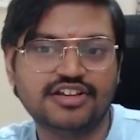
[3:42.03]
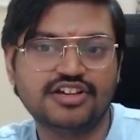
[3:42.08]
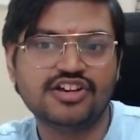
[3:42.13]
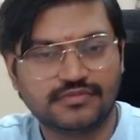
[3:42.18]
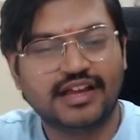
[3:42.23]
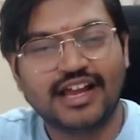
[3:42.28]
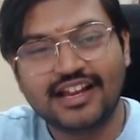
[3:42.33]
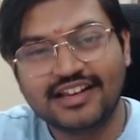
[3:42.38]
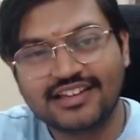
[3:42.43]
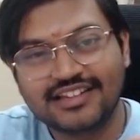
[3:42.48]

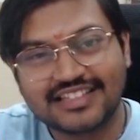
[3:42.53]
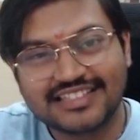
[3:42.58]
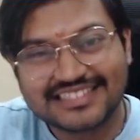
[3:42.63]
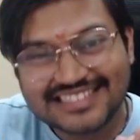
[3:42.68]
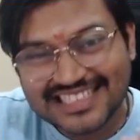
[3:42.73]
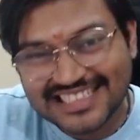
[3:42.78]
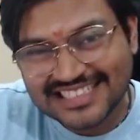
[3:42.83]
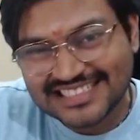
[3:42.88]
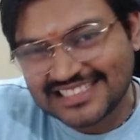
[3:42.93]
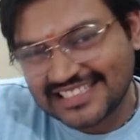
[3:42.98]
And
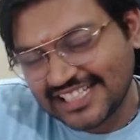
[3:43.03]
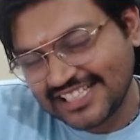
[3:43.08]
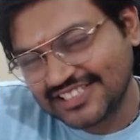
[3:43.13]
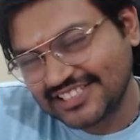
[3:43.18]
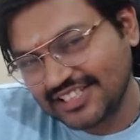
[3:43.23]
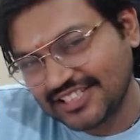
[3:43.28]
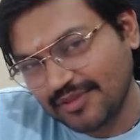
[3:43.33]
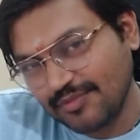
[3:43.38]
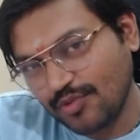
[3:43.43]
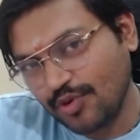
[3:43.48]
this
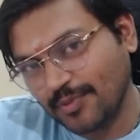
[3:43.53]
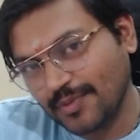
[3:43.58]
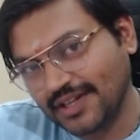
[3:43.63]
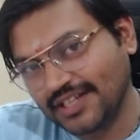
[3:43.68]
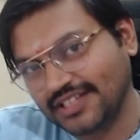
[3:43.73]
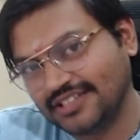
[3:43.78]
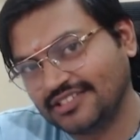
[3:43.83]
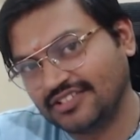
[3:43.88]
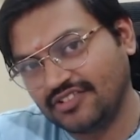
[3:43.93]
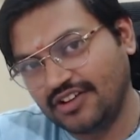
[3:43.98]
is the
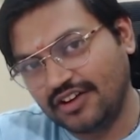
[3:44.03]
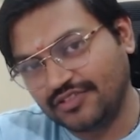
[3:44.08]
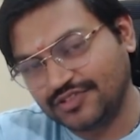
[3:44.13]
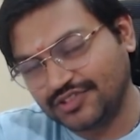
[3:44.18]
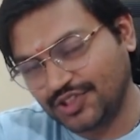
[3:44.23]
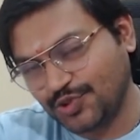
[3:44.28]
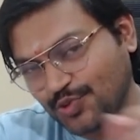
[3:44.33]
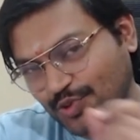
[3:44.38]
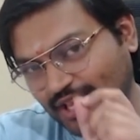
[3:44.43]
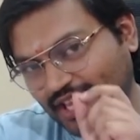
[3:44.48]
moment.
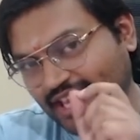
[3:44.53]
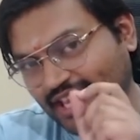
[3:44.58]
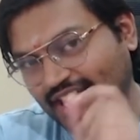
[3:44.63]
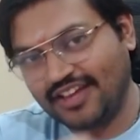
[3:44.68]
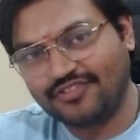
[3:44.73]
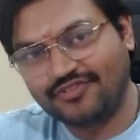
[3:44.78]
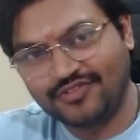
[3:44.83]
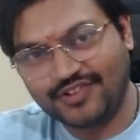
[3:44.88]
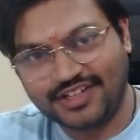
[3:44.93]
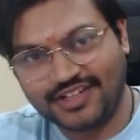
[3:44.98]
After rook a
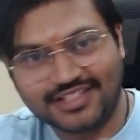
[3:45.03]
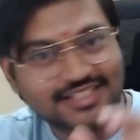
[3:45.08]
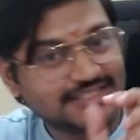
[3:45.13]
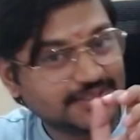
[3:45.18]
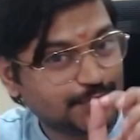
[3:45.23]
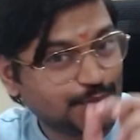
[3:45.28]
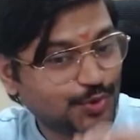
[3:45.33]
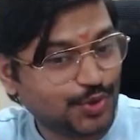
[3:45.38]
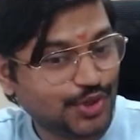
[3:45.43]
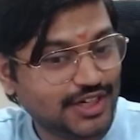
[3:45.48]
f8, his
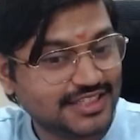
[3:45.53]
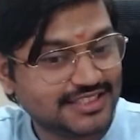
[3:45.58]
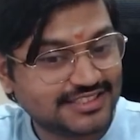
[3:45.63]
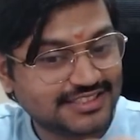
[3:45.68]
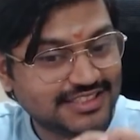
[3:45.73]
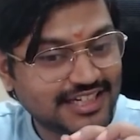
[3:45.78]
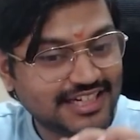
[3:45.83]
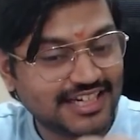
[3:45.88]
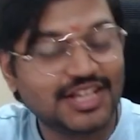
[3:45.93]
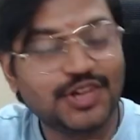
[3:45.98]
opponent is
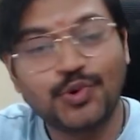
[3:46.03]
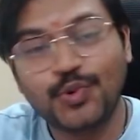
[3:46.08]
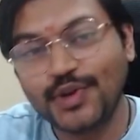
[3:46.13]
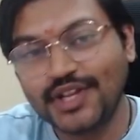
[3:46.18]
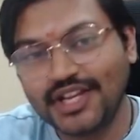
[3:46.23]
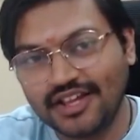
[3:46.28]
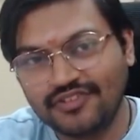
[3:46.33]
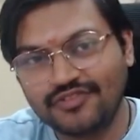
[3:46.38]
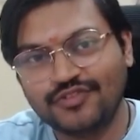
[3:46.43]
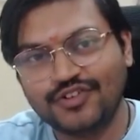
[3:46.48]
threatening
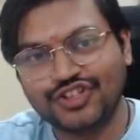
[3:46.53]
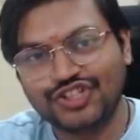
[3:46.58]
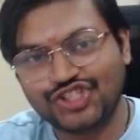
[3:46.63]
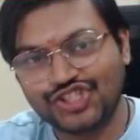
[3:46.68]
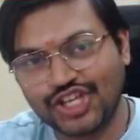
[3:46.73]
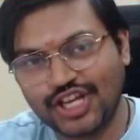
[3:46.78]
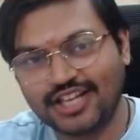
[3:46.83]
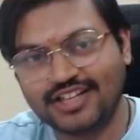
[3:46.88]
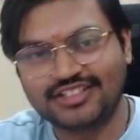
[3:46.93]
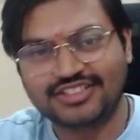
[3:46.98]
queen f1
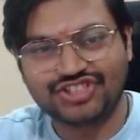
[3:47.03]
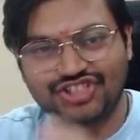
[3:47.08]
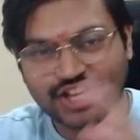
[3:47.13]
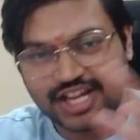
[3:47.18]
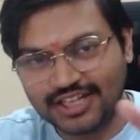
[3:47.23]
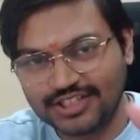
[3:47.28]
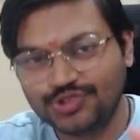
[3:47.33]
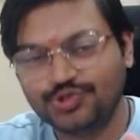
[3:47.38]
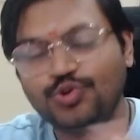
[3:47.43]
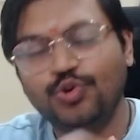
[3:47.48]
check,
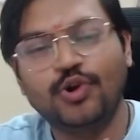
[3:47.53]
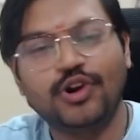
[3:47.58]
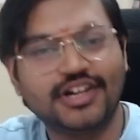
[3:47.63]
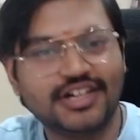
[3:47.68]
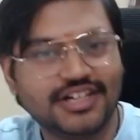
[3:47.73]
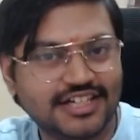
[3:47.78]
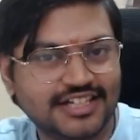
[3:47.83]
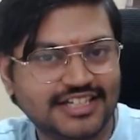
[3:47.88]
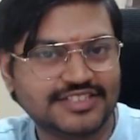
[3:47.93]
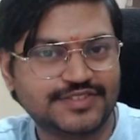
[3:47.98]
trying to
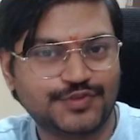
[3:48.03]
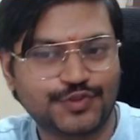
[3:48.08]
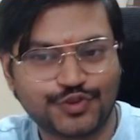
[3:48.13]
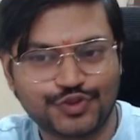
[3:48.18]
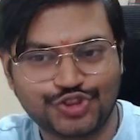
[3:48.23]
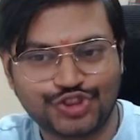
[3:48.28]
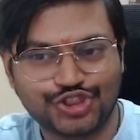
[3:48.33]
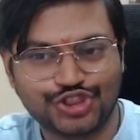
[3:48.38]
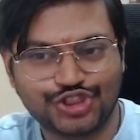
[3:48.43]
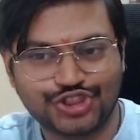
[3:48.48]
coordinate his
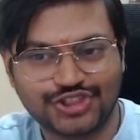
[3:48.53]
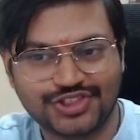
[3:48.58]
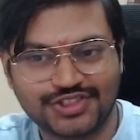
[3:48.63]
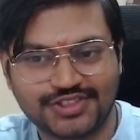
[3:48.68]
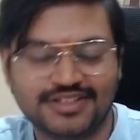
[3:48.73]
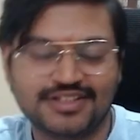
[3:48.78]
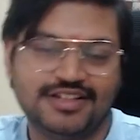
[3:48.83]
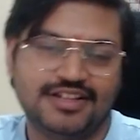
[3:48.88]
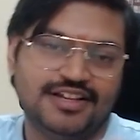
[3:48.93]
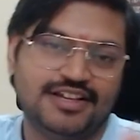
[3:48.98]

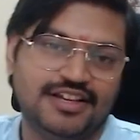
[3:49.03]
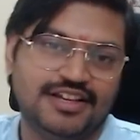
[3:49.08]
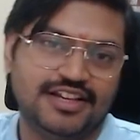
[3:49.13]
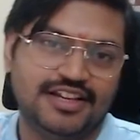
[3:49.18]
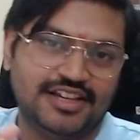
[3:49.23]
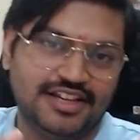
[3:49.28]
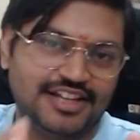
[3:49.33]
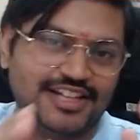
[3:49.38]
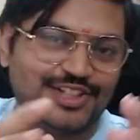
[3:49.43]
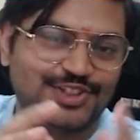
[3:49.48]
forces.
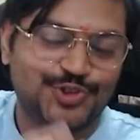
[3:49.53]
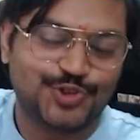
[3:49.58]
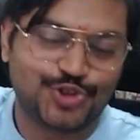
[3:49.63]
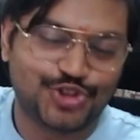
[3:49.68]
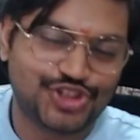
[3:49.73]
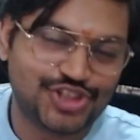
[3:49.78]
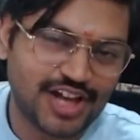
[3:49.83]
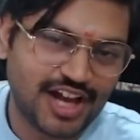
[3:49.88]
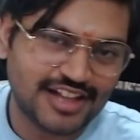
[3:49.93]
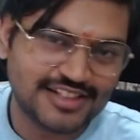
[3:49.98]
Here is your
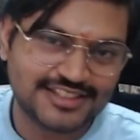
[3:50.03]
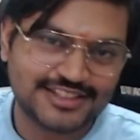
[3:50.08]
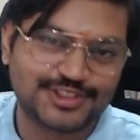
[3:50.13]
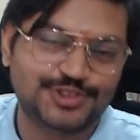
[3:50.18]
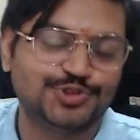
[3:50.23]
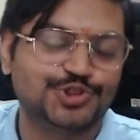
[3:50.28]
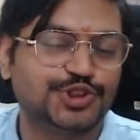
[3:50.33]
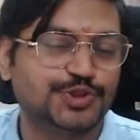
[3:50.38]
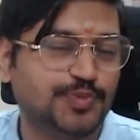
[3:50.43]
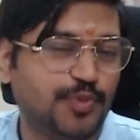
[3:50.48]
chance
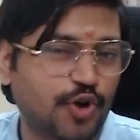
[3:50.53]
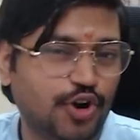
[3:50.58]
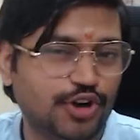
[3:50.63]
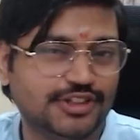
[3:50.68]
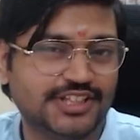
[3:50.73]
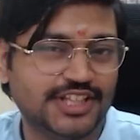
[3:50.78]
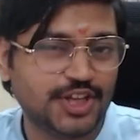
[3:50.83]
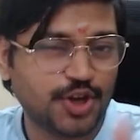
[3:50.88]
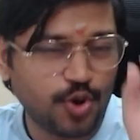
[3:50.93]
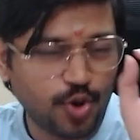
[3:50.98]
to
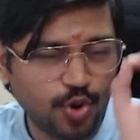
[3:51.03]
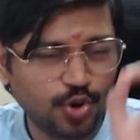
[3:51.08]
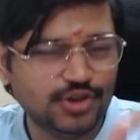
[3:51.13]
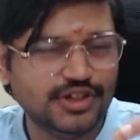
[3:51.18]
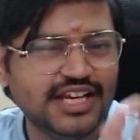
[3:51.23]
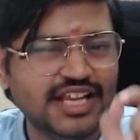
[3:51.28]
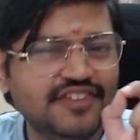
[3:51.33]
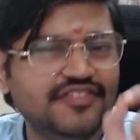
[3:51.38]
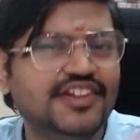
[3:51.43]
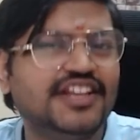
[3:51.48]
spot the
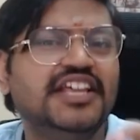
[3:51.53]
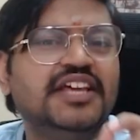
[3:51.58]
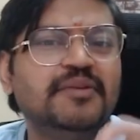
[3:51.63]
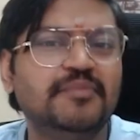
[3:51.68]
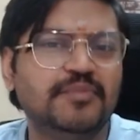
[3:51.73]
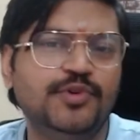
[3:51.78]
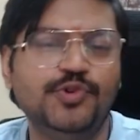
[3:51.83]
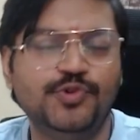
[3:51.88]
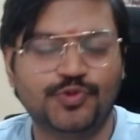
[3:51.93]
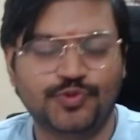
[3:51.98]
only winning
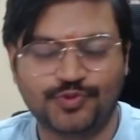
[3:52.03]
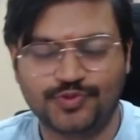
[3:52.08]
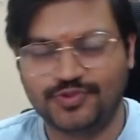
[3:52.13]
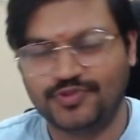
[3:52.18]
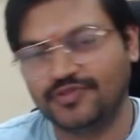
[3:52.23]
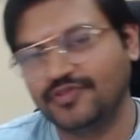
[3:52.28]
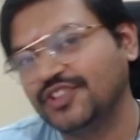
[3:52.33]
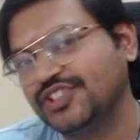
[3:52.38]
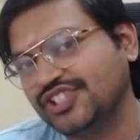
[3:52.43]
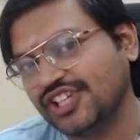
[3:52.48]
move
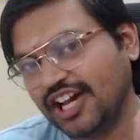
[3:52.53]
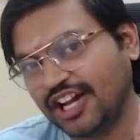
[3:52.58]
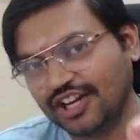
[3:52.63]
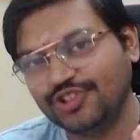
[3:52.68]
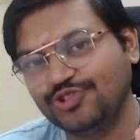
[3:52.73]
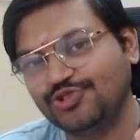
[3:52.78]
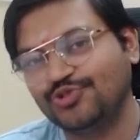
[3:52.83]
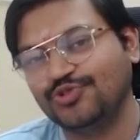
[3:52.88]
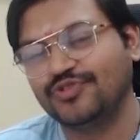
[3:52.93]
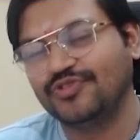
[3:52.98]
which
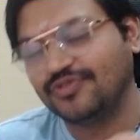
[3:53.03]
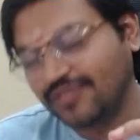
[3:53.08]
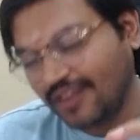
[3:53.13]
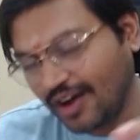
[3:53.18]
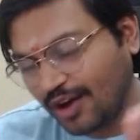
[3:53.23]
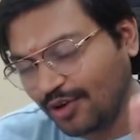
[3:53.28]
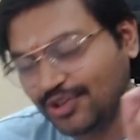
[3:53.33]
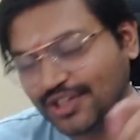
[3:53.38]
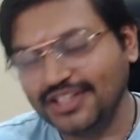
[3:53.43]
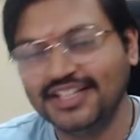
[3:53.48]
Arjun
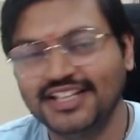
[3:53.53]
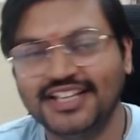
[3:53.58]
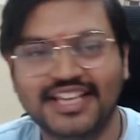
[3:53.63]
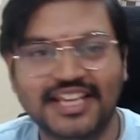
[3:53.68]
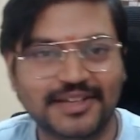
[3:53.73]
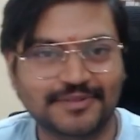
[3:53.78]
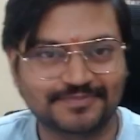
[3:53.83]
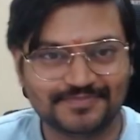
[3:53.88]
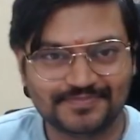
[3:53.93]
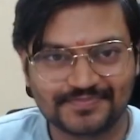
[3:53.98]
found in the
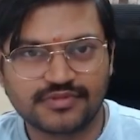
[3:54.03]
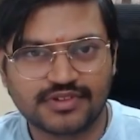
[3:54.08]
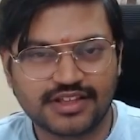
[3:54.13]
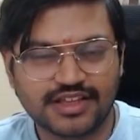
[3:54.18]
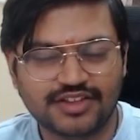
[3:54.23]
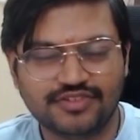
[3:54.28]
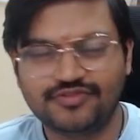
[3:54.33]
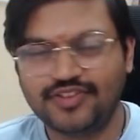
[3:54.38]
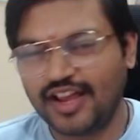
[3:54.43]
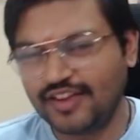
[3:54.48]
game.
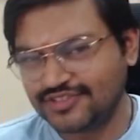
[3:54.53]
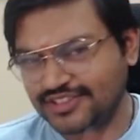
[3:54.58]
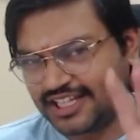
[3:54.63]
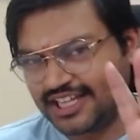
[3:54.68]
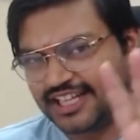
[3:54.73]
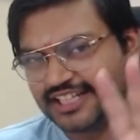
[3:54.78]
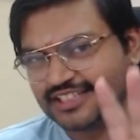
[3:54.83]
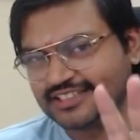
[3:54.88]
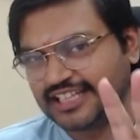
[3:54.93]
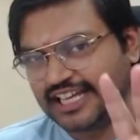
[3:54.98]
In 5
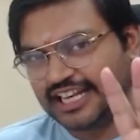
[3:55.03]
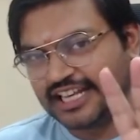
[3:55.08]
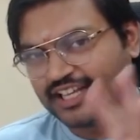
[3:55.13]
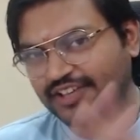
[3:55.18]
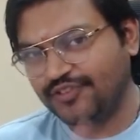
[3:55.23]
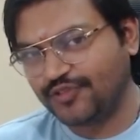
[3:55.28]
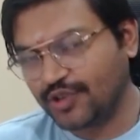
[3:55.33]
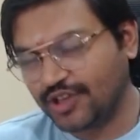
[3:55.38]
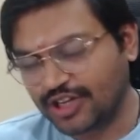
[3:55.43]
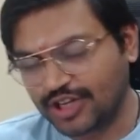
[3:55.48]
seconds, I'll
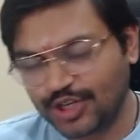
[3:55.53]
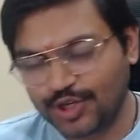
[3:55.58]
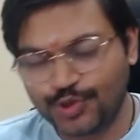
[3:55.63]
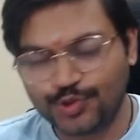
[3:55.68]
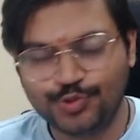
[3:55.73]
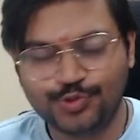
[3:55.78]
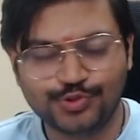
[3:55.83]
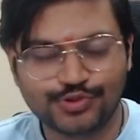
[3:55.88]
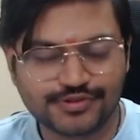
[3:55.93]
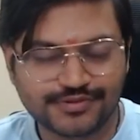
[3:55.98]
give you a
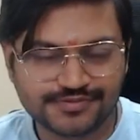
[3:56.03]
clue.